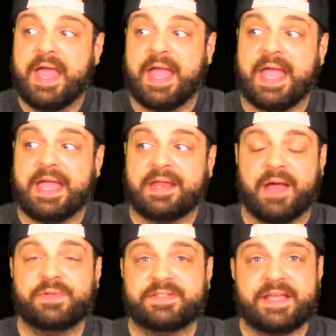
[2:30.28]
And
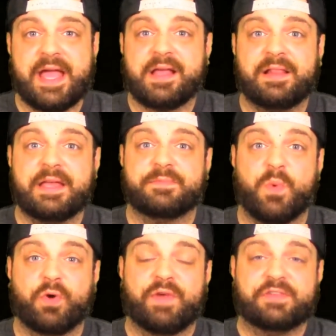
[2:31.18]
I would say I collect
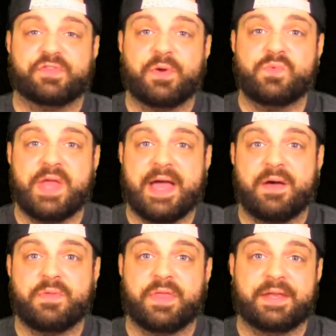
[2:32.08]
more retro
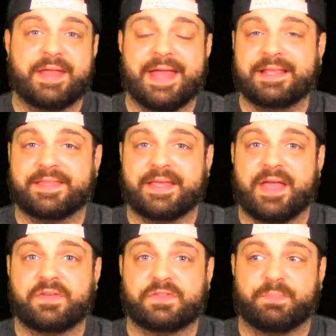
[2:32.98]
now than anything
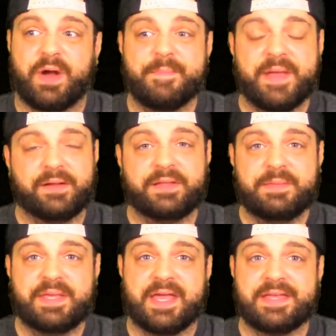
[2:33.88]
else,
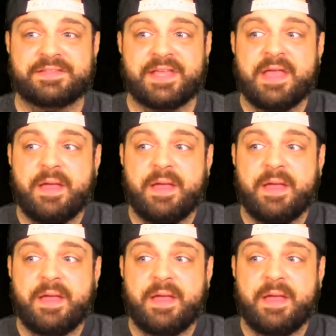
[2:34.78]
primarily because